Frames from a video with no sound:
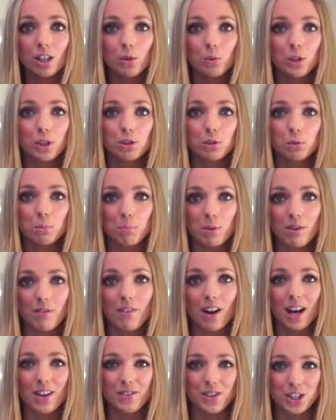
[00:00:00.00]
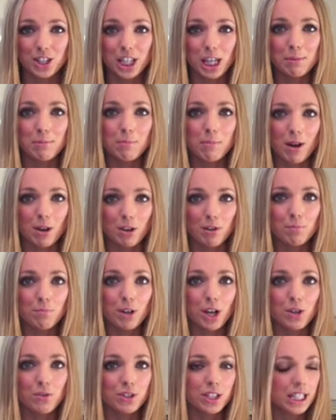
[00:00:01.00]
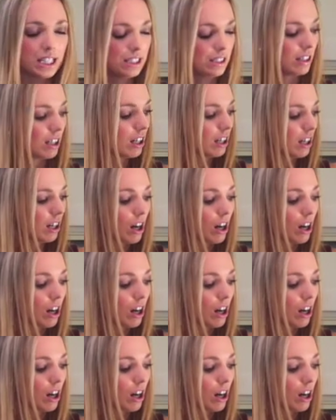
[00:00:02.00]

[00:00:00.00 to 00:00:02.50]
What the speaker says: which will provide the same amount of protein,